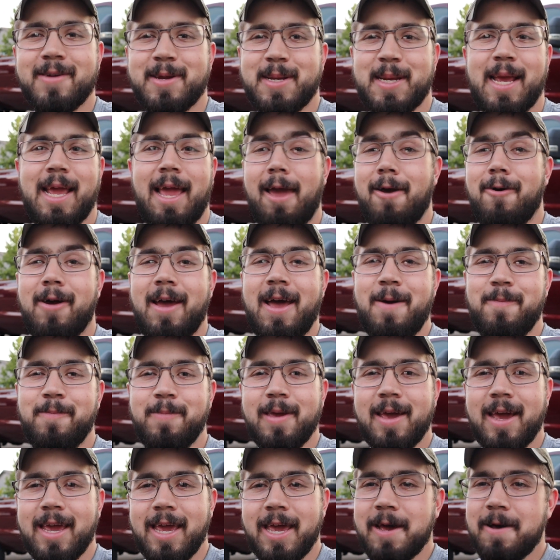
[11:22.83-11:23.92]
saying how happy
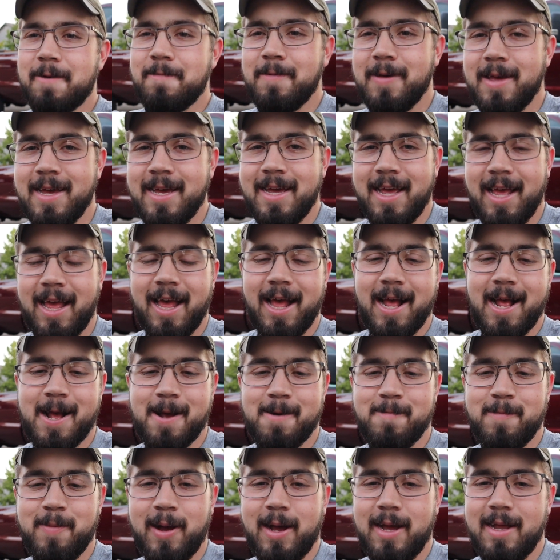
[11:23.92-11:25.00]
I am,
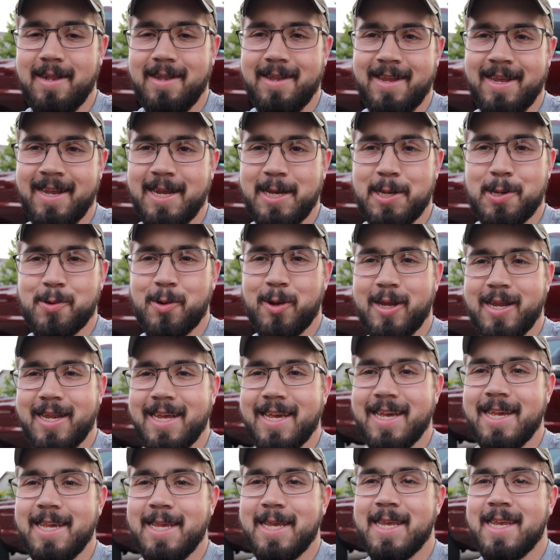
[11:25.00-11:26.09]
but it is what it
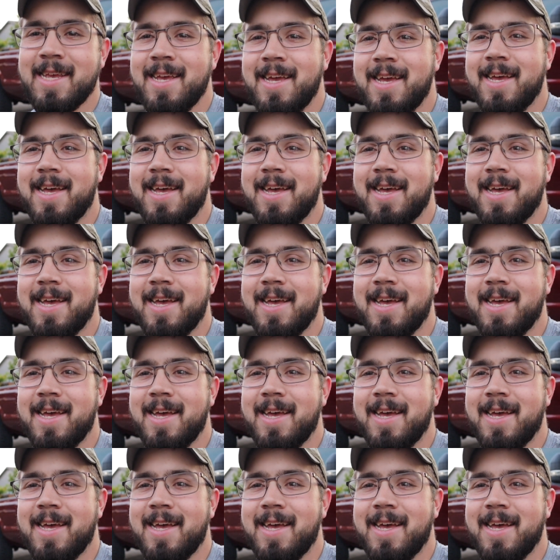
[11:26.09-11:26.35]
is.